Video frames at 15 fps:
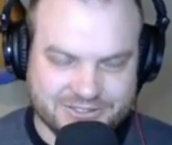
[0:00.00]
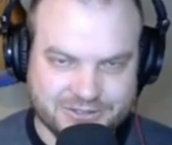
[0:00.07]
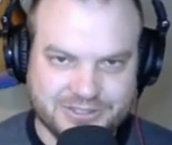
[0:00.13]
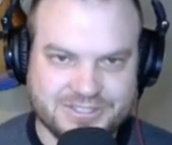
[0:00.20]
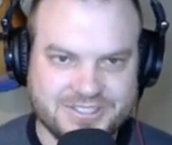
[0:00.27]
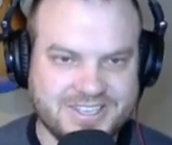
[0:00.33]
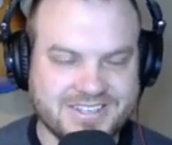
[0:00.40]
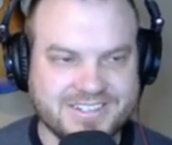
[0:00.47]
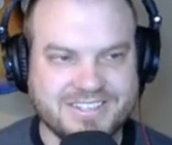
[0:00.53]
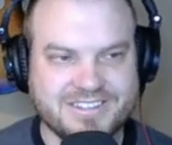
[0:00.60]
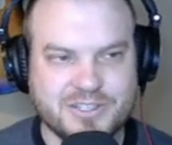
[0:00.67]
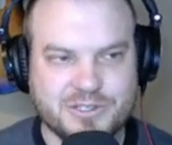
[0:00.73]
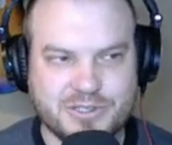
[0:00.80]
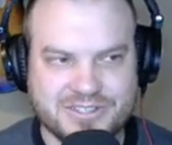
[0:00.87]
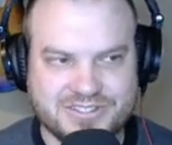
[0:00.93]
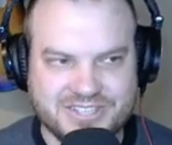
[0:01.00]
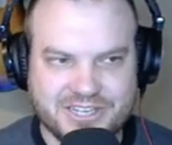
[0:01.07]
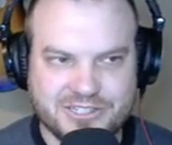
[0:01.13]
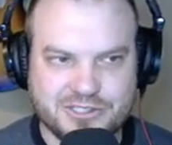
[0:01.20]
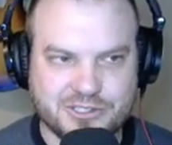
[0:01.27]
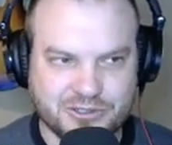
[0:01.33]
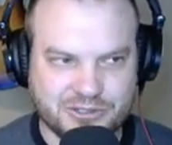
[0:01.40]
So this
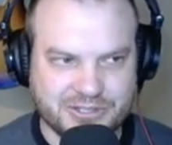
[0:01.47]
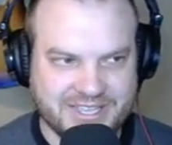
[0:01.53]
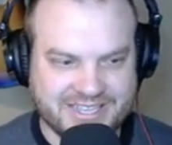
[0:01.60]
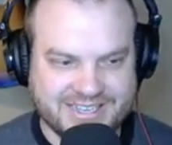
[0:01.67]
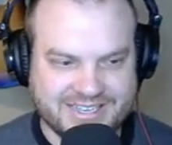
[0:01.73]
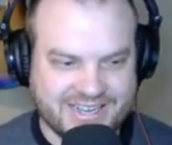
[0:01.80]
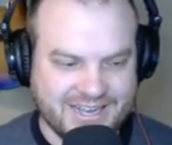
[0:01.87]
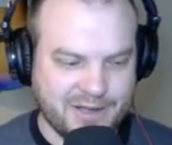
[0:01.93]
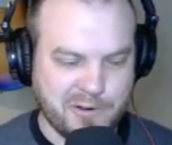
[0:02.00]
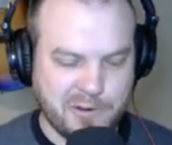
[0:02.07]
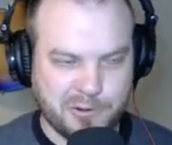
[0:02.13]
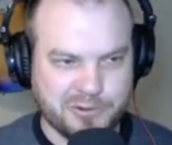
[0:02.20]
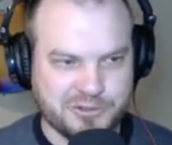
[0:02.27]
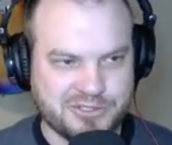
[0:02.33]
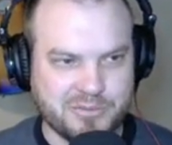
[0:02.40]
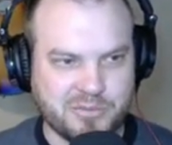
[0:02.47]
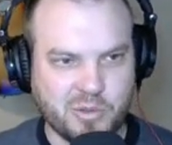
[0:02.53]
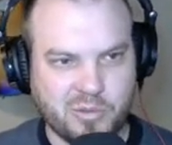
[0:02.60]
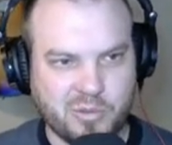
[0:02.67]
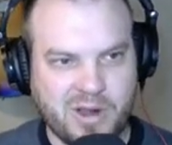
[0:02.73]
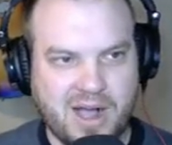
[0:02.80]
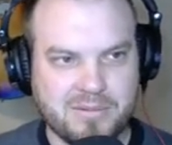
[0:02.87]
essentially holds up
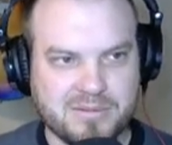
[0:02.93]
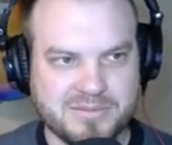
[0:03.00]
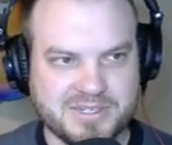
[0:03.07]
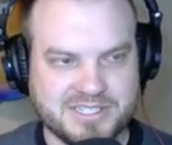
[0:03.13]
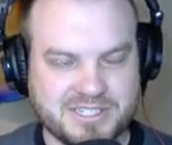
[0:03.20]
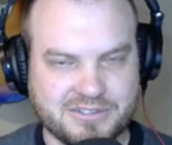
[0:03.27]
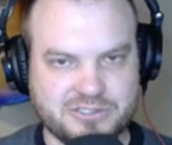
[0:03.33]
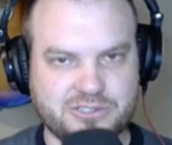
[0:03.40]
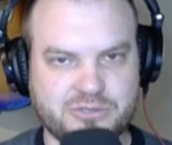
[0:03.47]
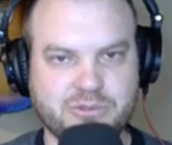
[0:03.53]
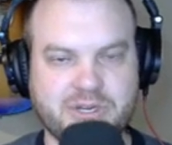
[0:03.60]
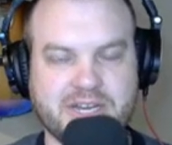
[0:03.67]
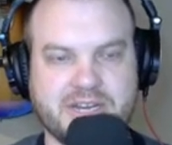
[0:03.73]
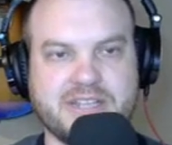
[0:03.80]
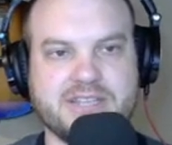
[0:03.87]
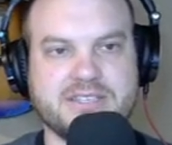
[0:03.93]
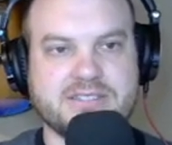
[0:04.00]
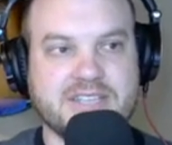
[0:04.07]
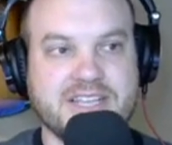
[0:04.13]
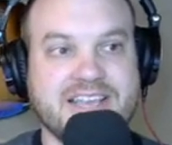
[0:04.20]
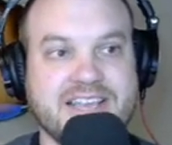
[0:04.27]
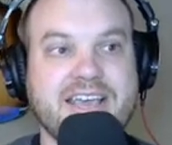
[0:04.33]
the problem and tells you what it
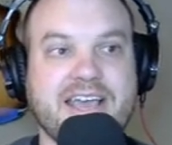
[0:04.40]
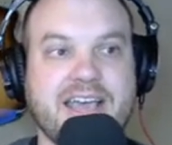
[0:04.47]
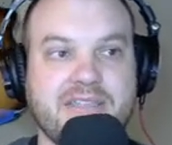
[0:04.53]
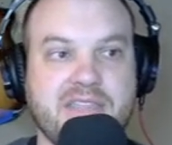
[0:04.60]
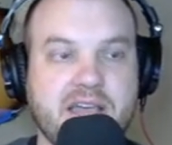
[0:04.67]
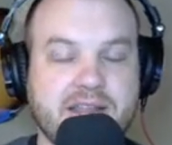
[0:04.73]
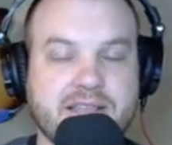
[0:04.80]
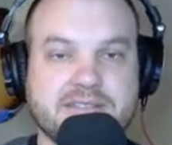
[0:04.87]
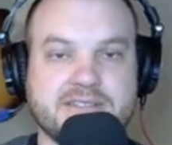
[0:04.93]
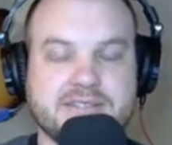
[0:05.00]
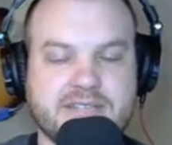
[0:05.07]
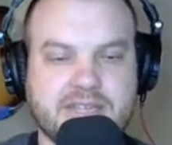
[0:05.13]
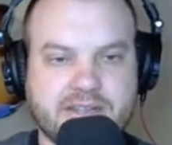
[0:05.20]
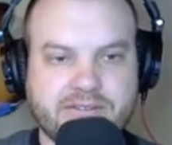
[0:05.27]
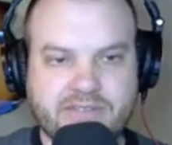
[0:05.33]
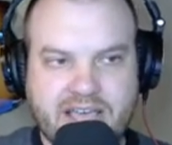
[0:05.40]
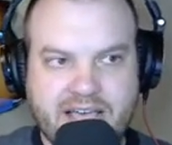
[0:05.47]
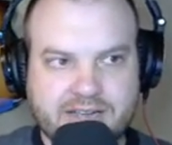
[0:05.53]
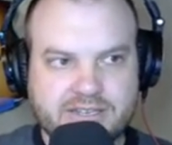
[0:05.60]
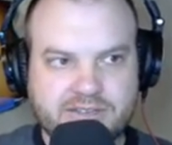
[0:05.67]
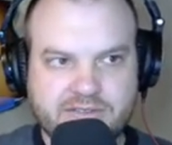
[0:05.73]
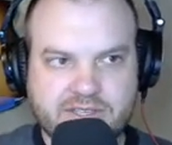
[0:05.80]
is, and that is that if
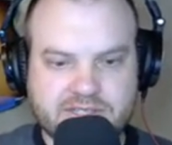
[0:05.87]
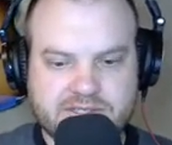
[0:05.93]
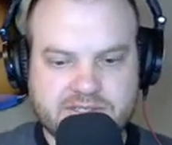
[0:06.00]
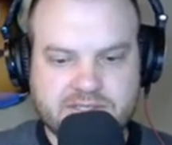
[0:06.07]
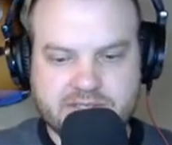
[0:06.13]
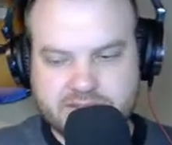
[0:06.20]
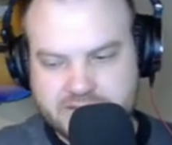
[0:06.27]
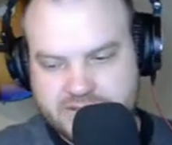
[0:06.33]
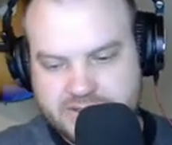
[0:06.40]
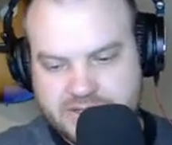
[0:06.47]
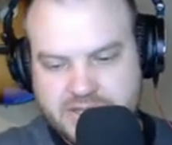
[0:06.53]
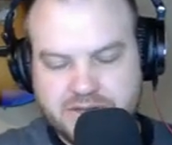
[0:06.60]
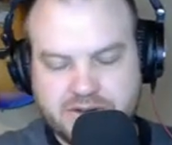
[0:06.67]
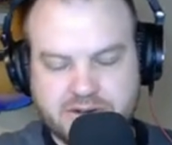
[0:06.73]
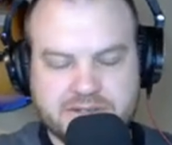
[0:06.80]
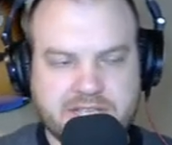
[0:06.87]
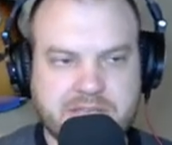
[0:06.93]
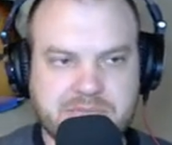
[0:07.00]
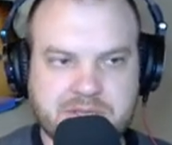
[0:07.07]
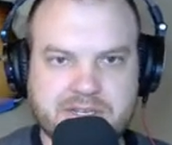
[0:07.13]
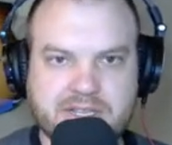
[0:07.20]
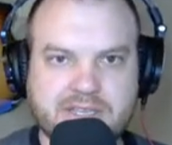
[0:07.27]
activists see
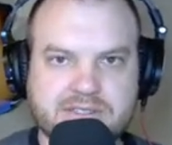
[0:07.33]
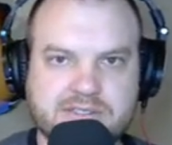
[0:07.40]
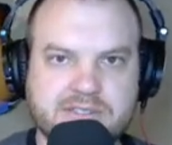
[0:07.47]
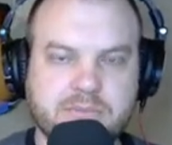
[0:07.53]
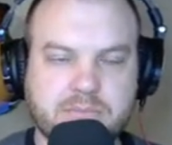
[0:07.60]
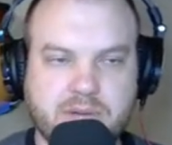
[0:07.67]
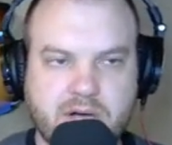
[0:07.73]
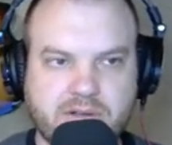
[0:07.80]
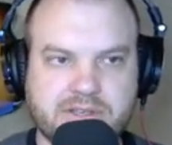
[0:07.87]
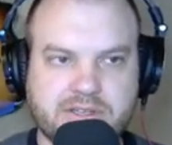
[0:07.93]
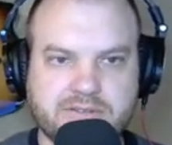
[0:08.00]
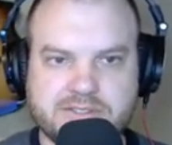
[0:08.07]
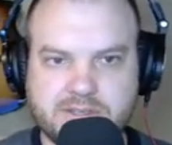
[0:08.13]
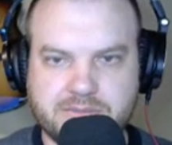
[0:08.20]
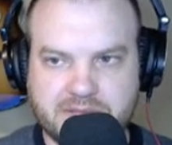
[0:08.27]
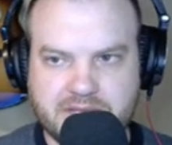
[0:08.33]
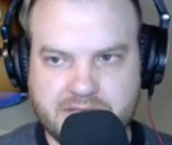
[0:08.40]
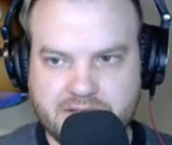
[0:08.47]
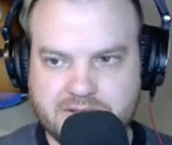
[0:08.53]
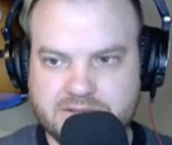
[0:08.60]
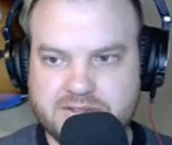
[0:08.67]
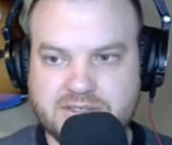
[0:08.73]
entertainment as symbolic of something
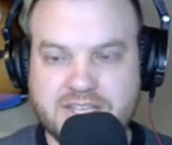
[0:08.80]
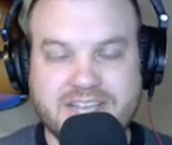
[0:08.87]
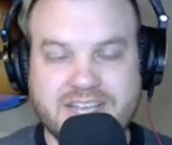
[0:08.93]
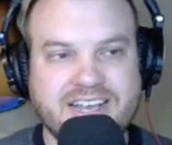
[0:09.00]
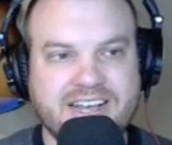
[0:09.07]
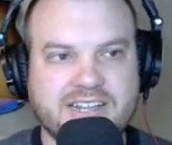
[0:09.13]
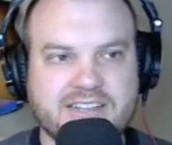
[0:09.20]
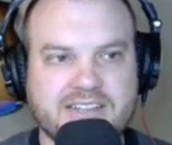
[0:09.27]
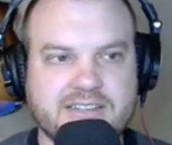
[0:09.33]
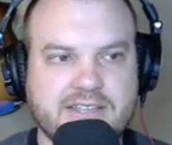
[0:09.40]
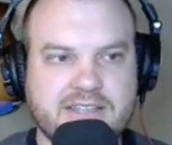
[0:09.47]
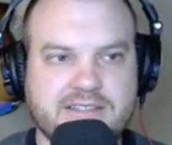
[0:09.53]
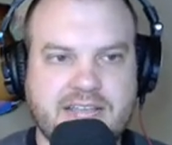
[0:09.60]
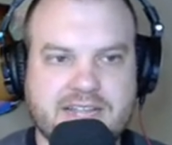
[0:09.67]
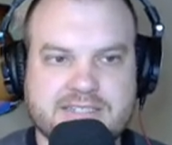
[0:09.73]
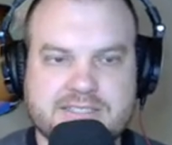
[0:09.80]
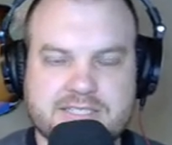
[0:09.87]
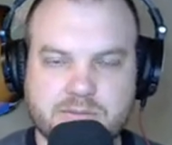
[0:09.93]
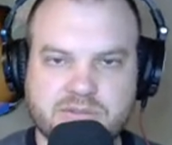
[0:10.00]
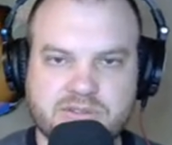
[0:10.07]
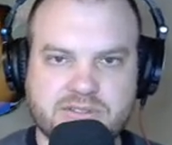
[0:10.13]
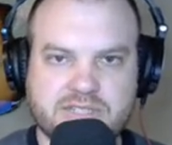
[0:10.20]
else, then that
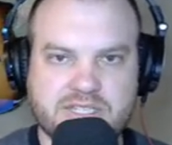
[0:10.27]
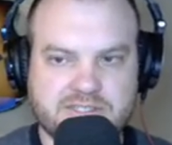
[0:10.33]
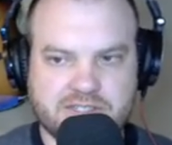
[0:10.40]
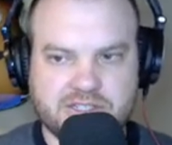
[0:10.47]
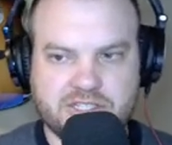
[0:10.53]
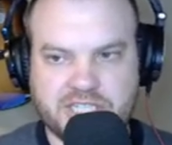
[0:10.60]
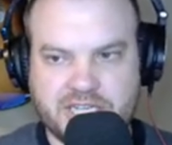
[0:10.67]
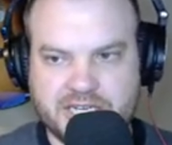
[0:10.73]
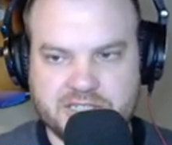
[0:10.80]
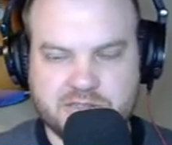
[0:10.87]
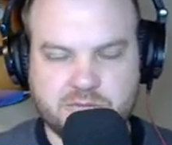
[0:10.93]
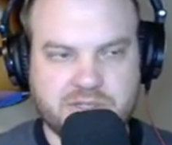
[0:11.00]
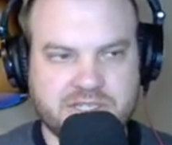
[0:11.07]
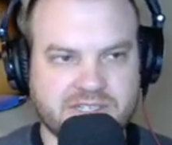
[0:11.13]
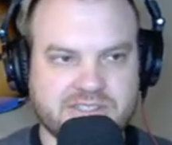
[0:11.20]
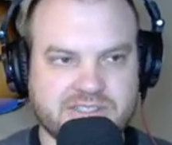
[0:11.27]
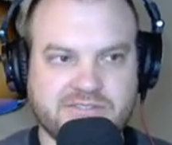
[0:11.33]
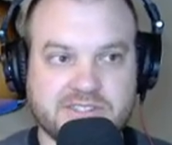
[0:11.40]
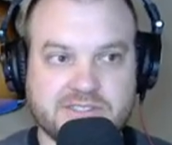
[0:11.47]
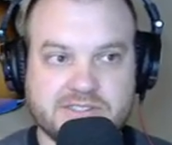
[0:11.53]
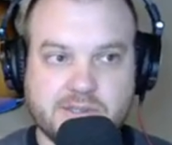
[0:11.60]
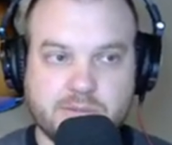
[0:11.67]
symbol needs to change, because if
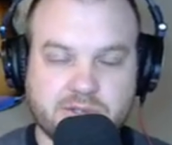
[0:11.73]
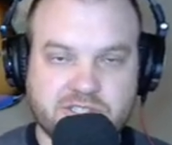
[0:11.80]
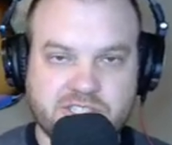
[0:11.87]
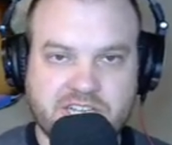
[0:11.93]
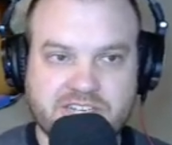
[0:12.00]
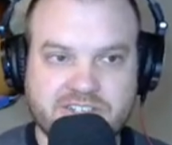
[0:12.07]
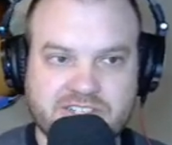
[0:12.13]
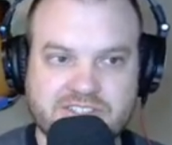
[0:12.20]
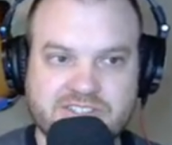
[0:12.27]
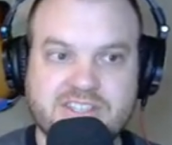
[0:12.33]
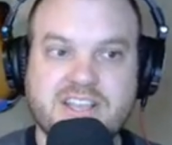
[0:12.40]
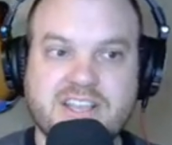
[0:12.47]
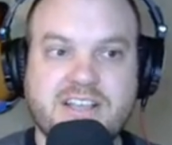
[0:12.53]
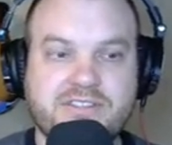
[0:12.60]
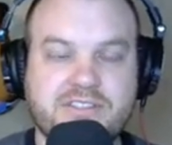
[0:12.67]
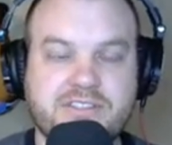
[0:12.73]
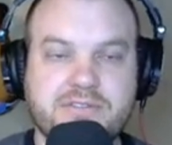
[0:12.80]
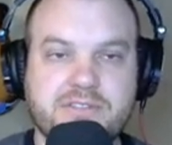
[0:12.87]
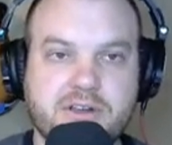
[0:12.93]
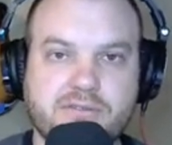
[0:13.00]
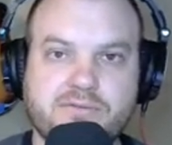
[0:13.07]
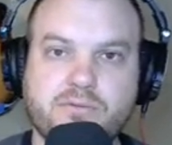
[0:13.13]
the symbol changes, then
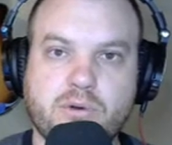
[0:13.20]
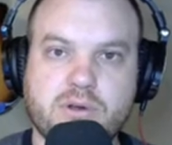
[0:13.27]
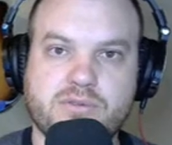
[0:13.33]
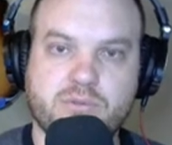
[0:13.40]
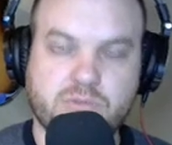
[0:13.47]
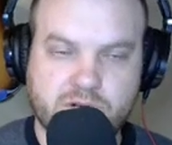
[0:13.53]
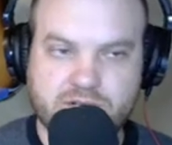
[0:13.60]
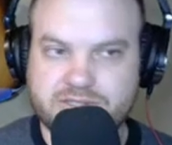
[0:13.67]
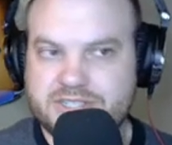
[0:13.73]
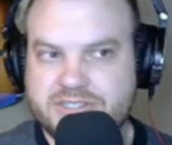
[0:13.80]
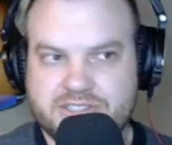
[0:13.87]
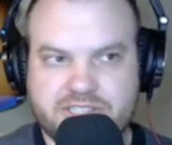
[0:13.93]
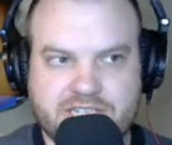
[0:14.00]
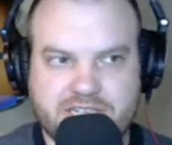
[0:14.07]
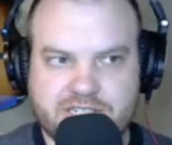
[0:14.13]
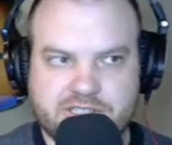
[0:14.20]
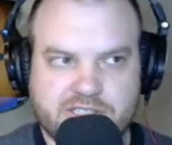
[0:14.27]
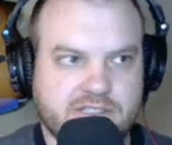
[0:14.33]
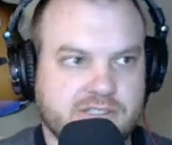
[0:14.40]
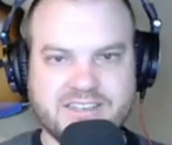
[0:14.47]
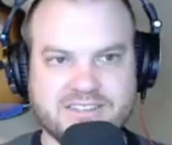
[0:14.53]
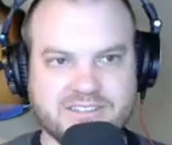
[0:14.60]
therefore the world has changed.